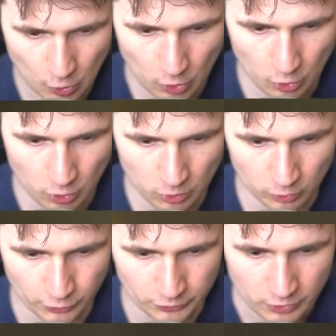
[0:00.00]
Oh, oh,
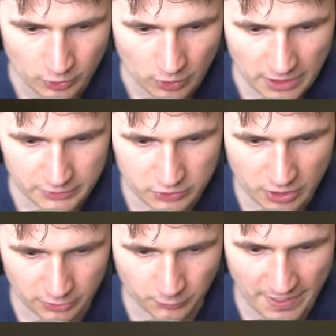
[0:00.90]
dude. I did
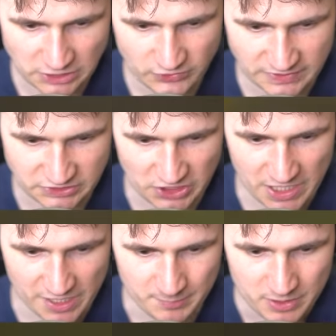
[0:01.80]
not crash this
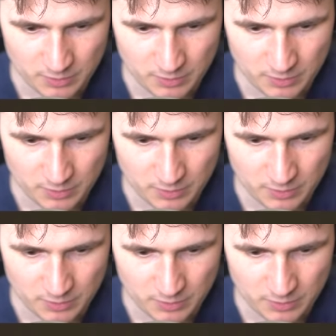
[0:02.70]
time.